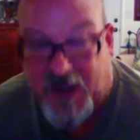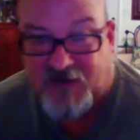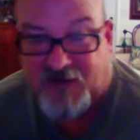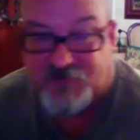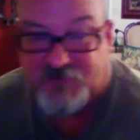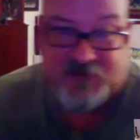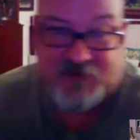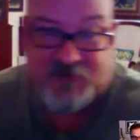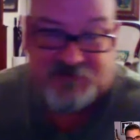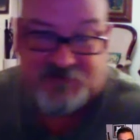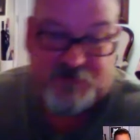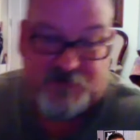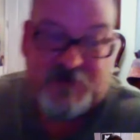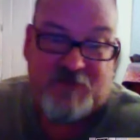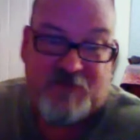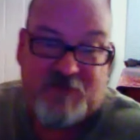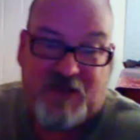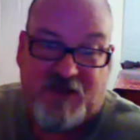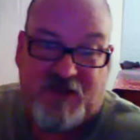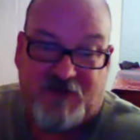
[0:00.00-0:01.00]
because green
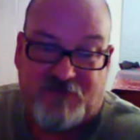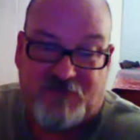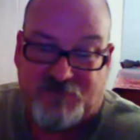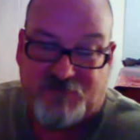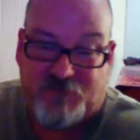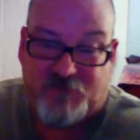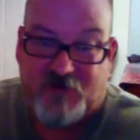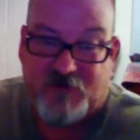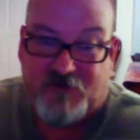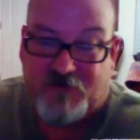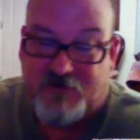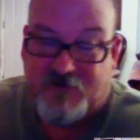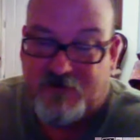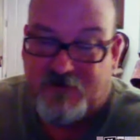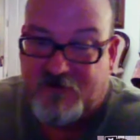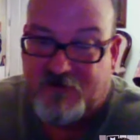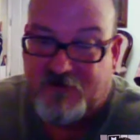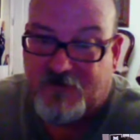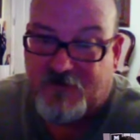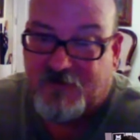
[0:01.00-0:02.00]
bottles were
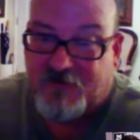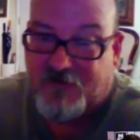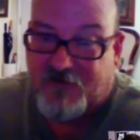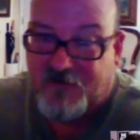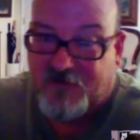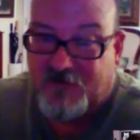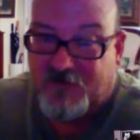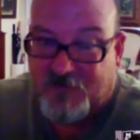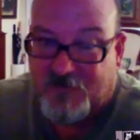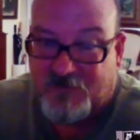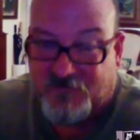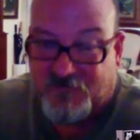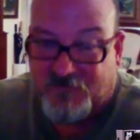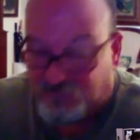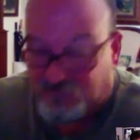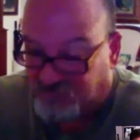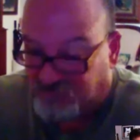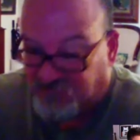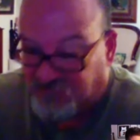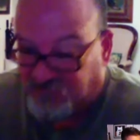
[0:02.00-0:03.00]
the